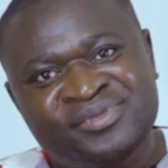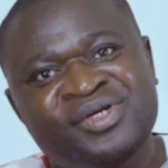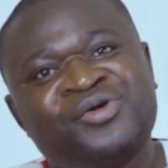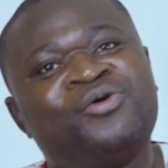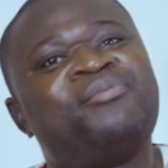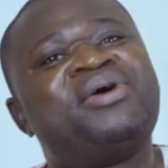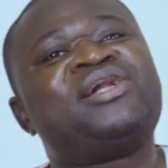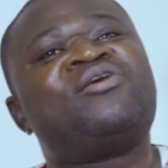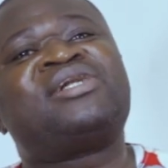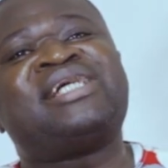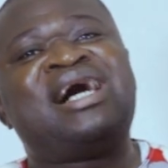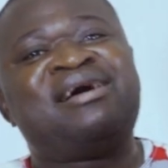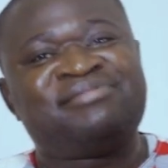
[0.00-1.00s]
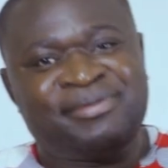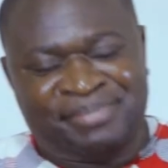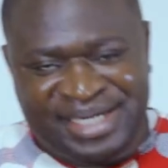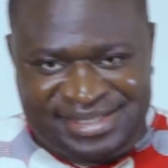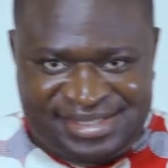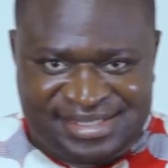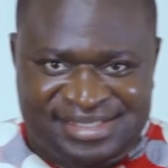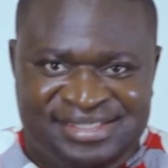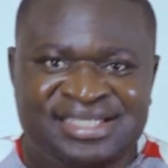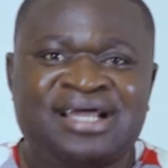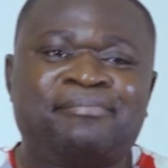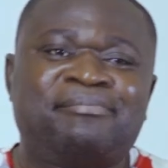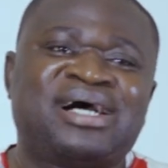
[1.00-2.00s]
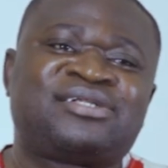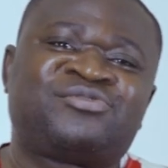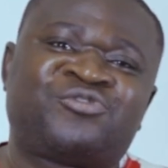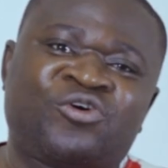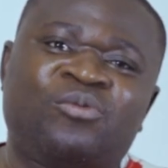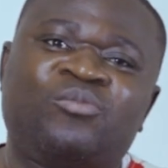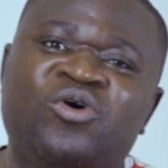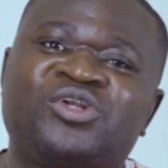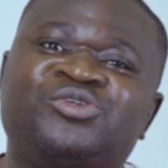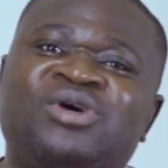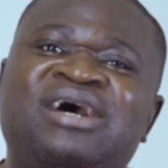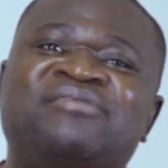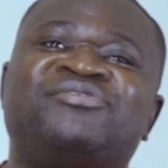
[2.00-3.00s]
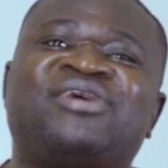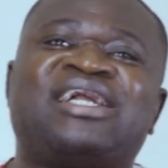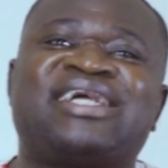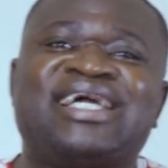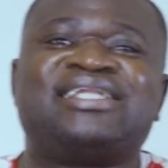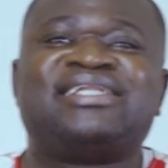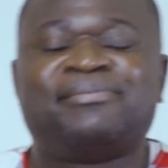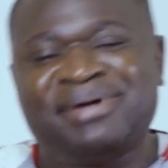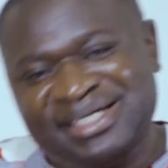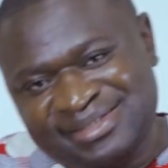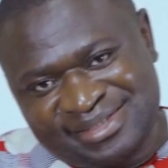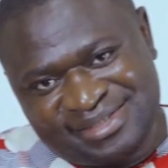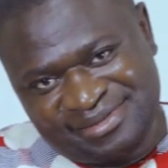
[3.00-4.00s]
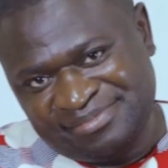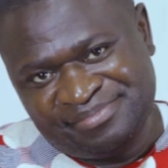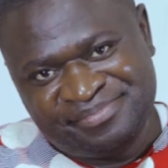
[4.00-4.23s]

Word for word: You may not have the best, but from what you have, you can get the best.